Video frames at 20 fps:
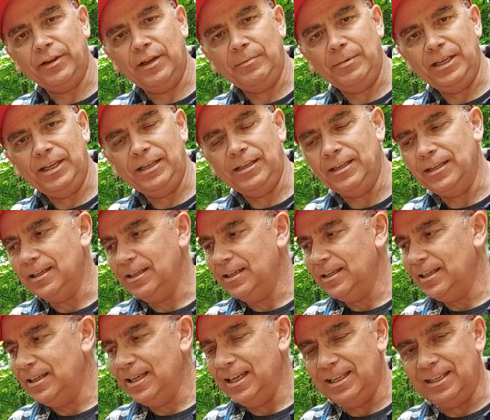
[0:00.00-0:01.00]
I mean,
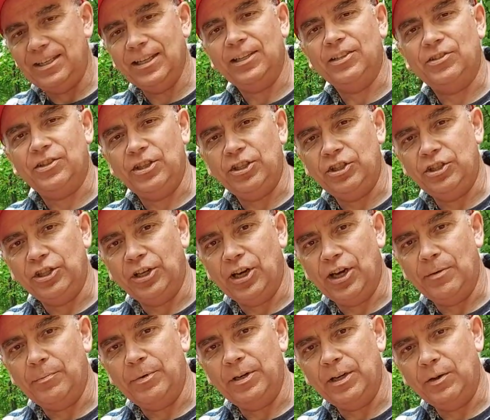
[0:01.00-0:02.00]
it does the
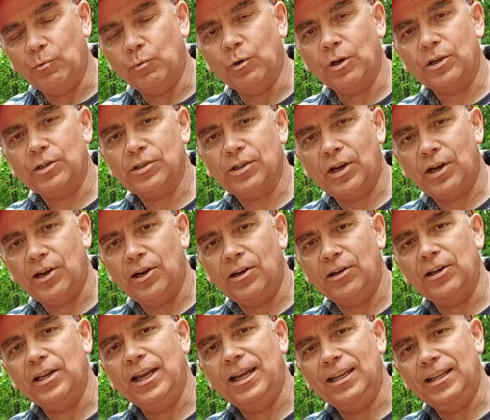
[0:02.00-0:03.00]
job, but it works
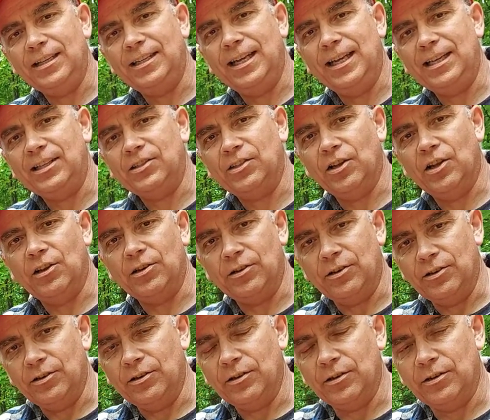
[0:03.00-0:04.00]
hard and it takes
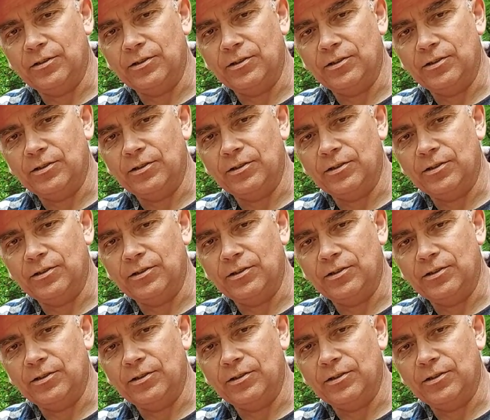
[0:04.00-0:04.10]
longer.